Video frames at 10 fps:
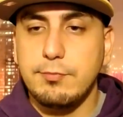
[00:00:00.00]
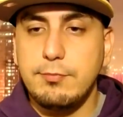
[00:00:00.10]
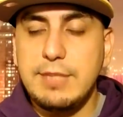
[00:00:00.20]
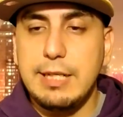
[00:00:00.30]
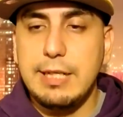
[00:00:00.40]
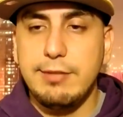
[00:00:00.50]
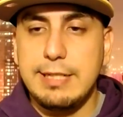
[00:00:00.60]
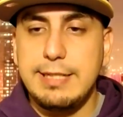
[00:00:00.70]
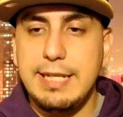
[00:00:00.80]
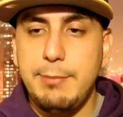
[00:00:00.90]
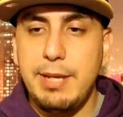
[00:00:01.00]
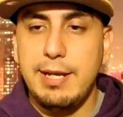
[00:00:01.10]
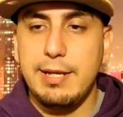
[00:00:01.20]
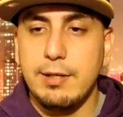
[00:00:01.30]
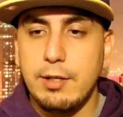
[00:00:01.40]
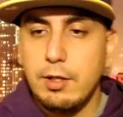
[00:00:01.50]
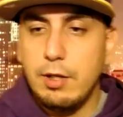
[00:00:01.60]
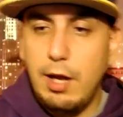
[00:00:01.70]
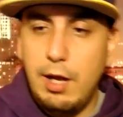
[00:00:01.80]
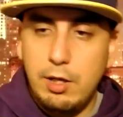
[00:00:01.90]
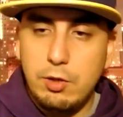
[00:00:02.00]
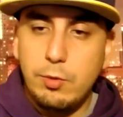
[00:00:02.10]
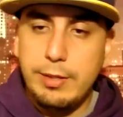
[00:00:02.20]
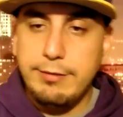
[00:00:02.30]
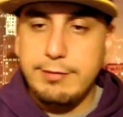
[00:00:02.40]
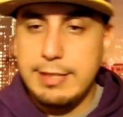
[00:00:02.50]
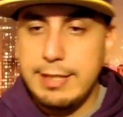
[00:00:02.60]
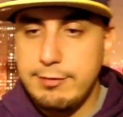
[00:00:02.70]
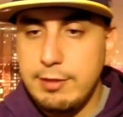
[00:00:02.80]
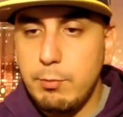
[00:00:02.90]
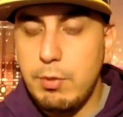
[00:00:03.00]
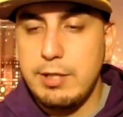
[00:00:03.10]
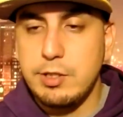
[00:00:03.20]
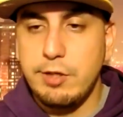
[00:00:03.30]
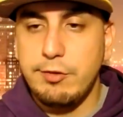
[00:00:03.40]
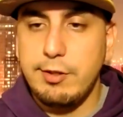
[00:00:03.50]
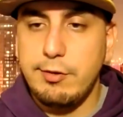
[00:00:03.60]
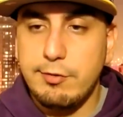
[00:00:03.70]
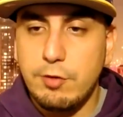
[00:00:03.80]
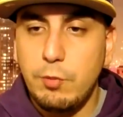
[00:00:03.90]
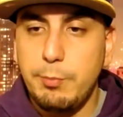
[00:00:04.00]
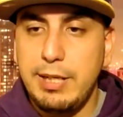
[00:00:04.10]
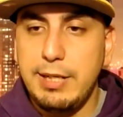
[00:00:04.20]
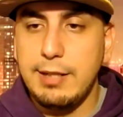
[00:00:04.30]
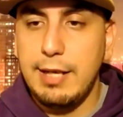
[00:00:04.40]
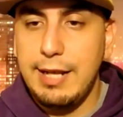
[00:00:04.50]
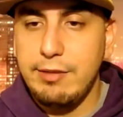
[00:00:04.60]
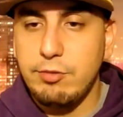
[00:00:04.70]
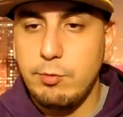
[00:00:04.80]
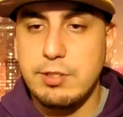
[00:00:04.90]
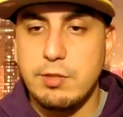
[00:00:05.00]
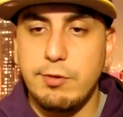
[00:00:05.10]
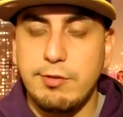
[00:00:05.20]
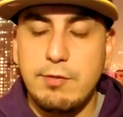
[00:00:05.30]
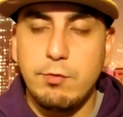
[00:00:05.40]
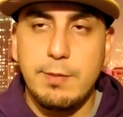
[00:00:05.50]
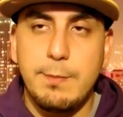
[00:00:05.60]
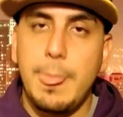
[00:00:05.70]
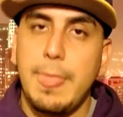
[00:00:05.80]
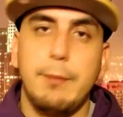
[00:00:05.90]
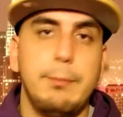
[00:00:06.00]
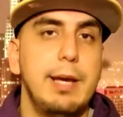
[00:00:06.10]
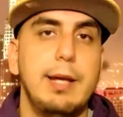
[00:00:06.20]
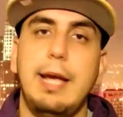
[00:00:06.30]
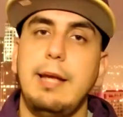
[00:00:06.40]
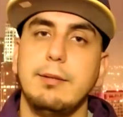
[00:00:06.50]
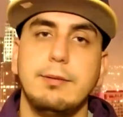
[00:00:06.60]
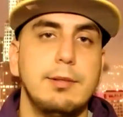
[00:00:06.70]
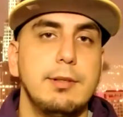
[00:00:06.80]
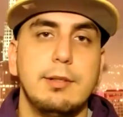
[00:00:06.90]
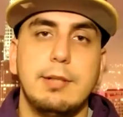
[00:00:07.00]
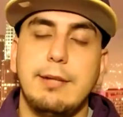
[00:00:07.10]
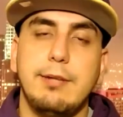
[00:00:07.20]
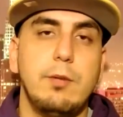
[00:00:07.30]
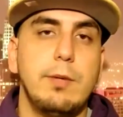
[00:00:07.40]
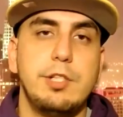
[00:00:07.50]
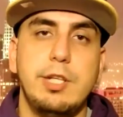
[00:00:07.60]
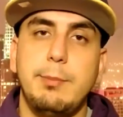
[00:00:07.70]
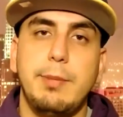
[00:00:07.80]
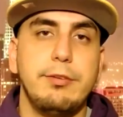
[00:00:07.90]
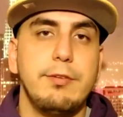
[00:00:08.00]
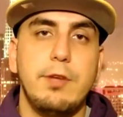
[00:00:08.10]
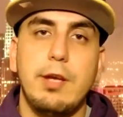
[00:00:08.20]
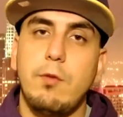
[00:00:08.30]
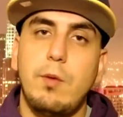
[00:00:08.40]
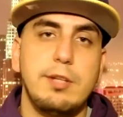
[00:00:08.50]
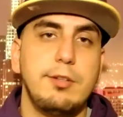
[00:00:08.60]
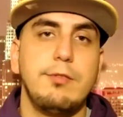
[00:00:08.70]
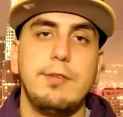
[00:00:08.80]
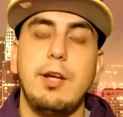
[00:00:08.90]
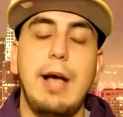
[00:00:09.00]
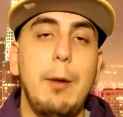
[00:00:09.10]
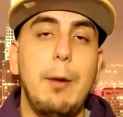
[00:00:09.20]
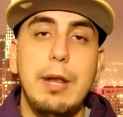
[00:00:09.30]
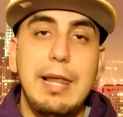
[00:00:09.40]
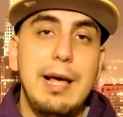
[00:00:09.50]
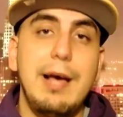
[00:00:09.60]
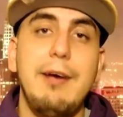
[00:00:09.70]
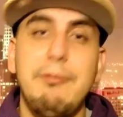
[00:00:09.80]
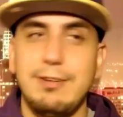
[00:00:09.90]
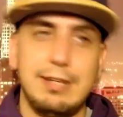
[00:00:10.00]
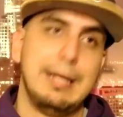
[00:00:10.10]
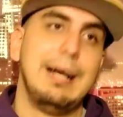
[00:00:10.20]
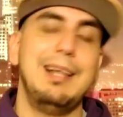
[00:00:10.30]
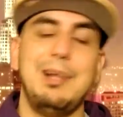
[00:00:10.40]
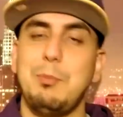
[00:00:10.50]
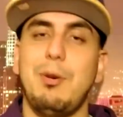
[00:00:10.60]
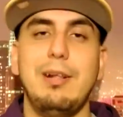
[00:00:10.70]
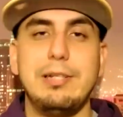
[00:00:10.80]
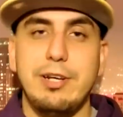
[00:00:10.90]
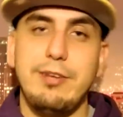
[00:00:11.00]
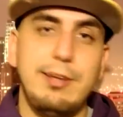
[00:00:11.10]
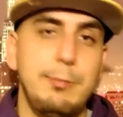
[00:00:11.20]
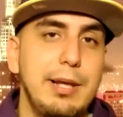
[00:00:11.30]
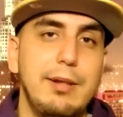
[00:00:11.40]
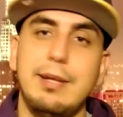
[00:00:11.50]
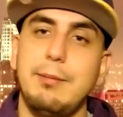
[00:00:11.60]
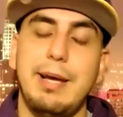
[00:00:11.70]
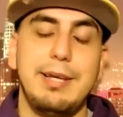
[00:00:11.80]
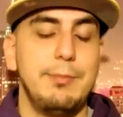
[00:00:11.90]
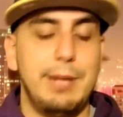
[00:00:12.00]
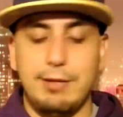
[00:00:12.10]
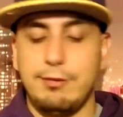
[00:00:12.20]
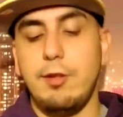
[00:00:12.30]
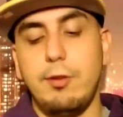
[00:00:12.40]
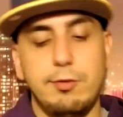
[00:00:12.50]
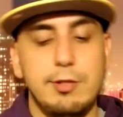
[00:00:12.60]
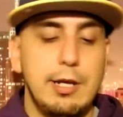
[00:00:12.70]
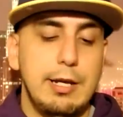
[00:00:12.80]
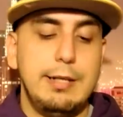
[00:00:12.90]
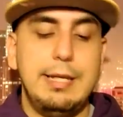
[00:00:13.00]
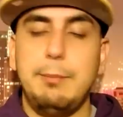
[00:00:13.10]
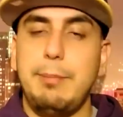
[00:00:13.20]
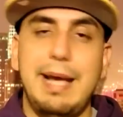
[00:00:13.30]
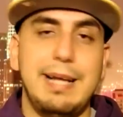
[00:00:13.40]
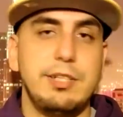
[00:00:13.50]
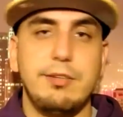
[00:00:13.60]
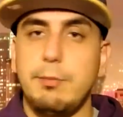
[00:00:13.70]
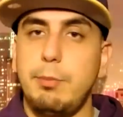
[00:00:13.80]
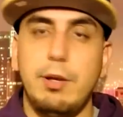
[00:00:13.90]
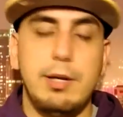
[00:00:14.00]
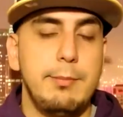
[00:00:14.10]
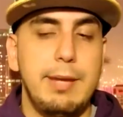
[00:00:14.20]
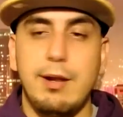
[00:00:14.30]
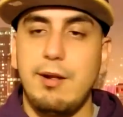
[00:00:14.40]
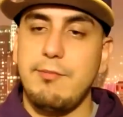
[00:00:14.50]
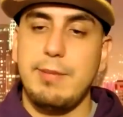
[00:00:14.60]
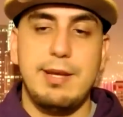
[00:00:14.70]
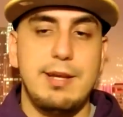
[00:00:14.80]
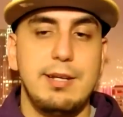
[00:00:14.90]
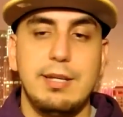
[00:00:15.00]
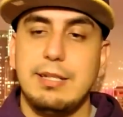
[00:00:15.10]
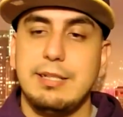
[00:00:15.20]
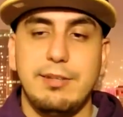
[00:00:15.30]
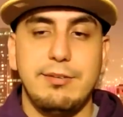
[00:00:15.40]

He said, D-Man, who gets the next LeBron jersey? Snoop being the last one to receive one? Man, hey, I'll tell you what, Genie Bus, if you ever watch this video, I would love a LeBron jersey mailed in by you, man. I saw those neat packages they're pulling them out of, man. Those